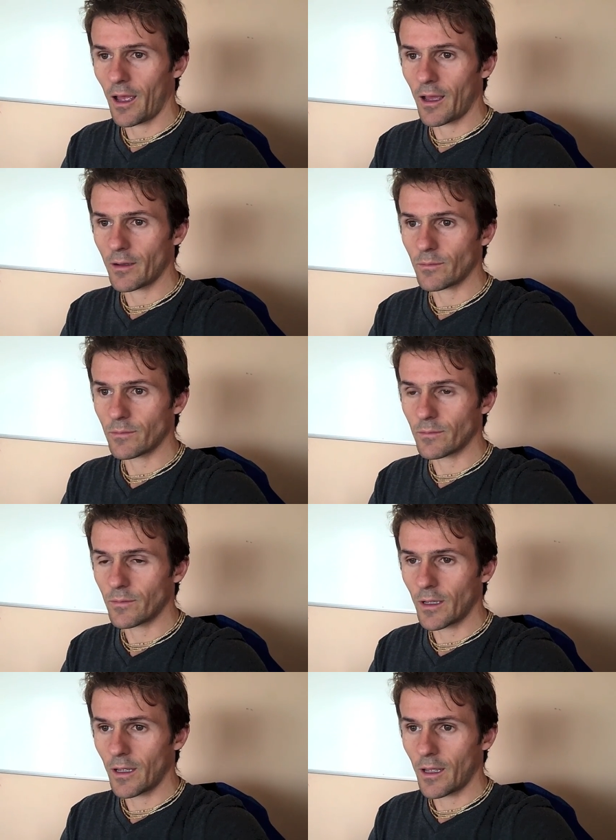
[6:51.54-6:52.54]

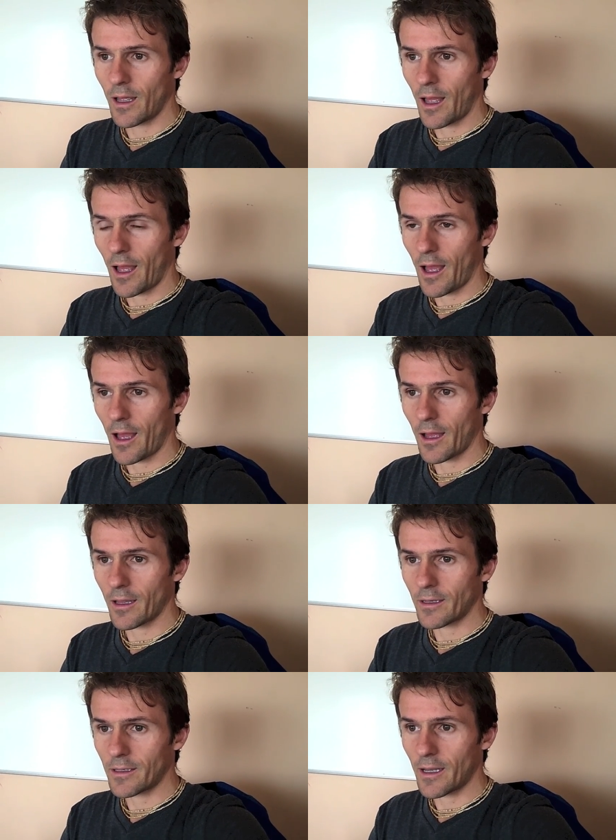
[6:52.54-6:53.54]
Um,
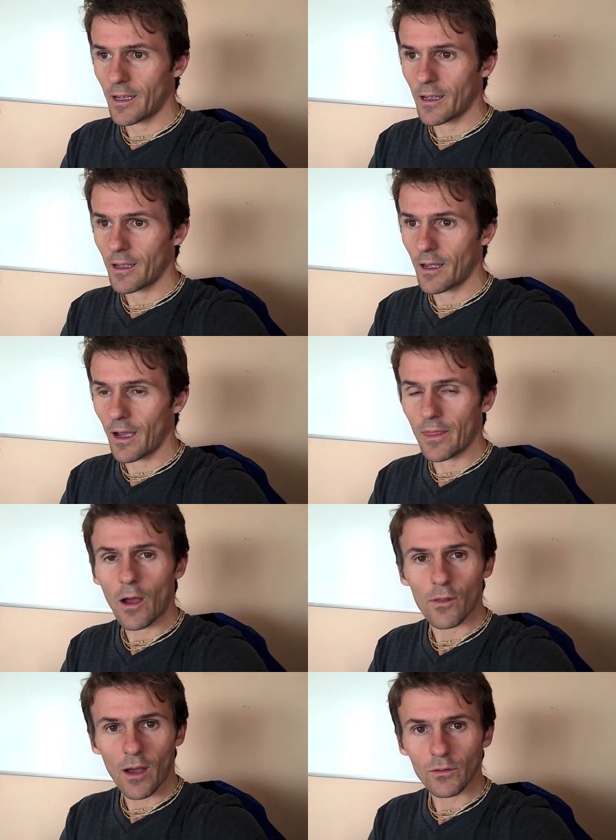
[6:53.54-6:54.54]
and uh, and
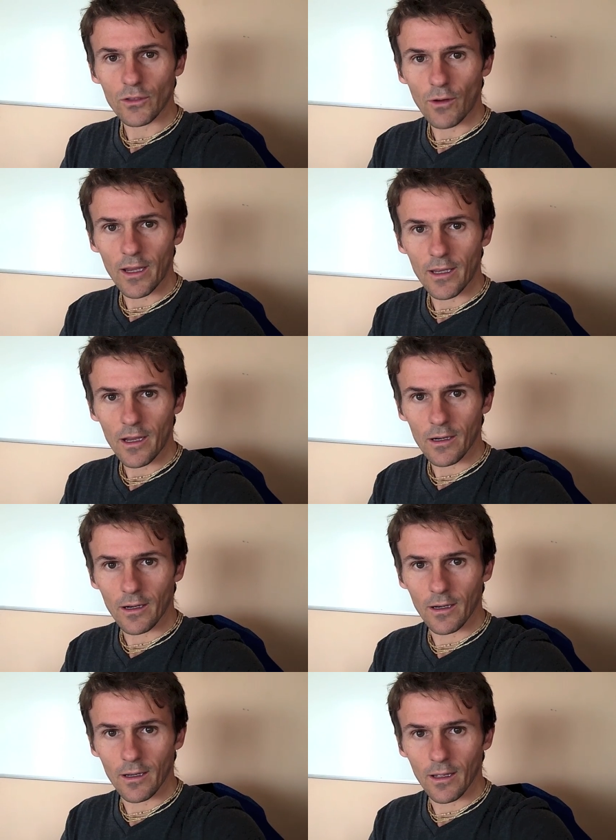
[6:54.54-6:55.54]
that, that was a great
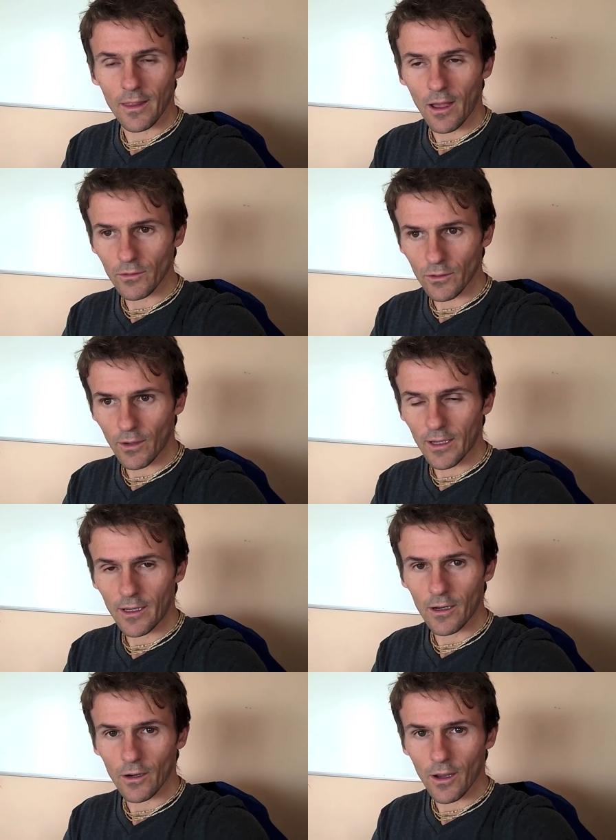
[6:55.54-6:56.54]
year. That was a
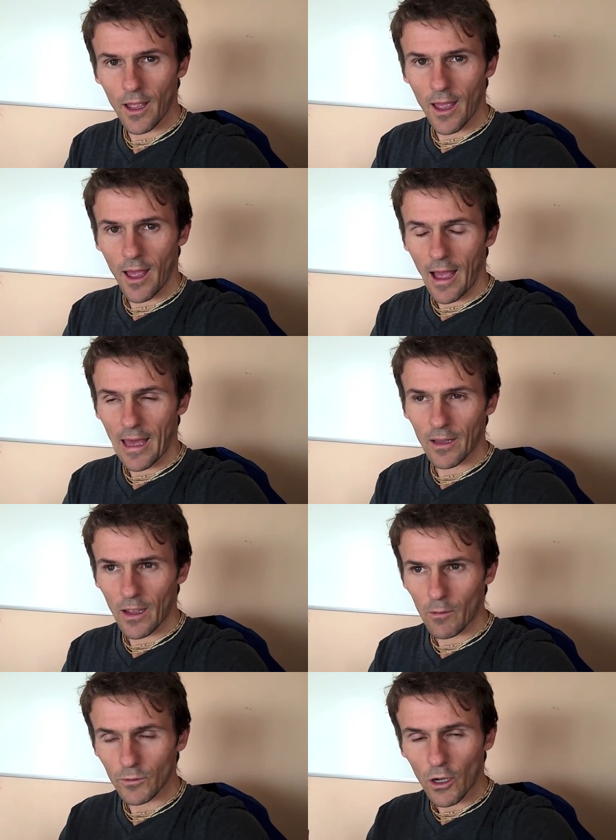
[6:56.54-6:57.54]
great year. And
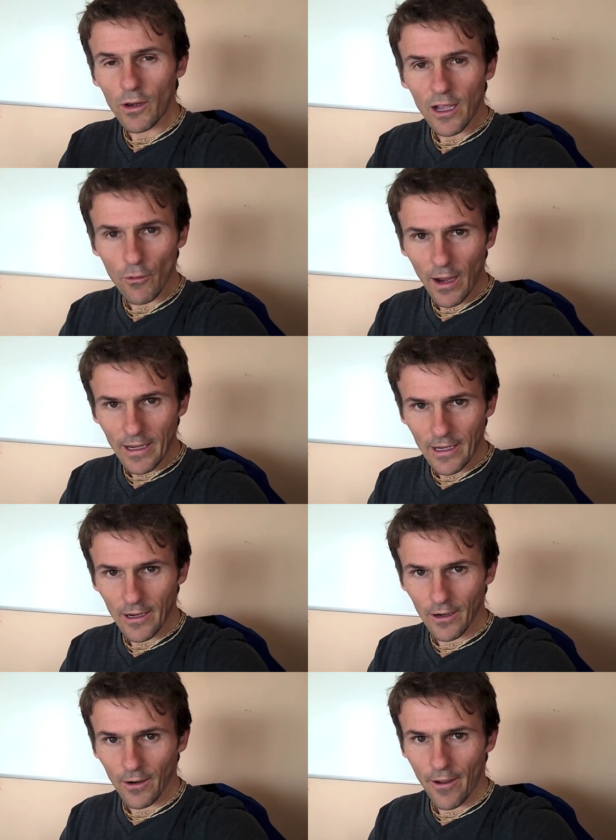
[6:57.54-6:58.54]
it, it was only a great
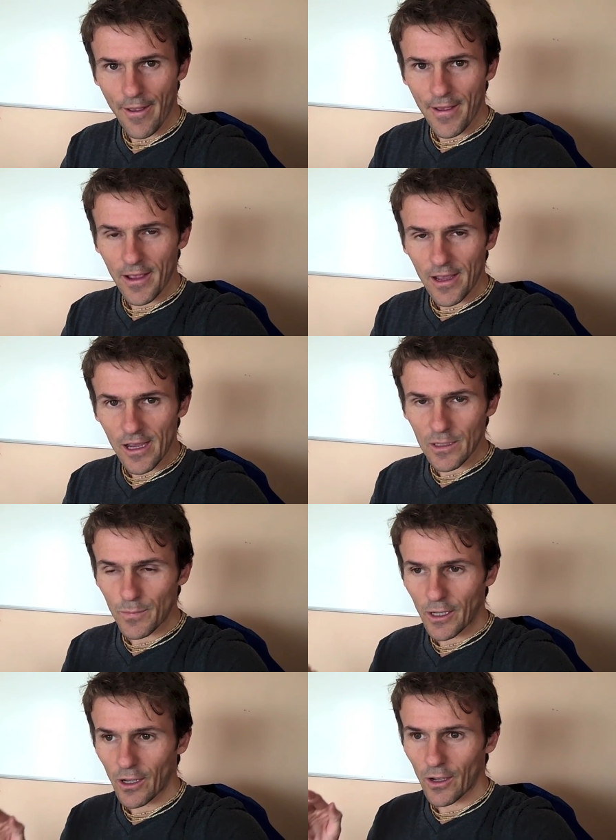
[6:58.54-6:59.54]
year is
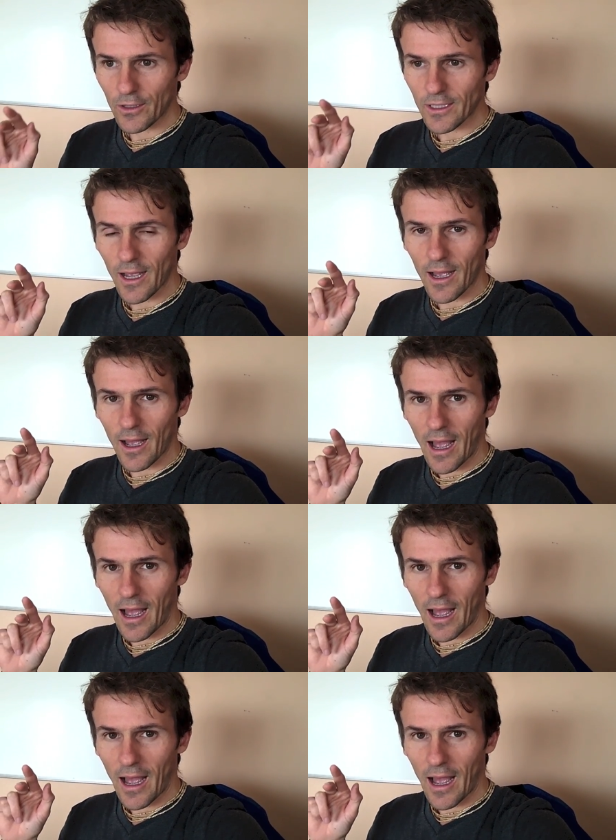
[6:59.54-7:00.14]
because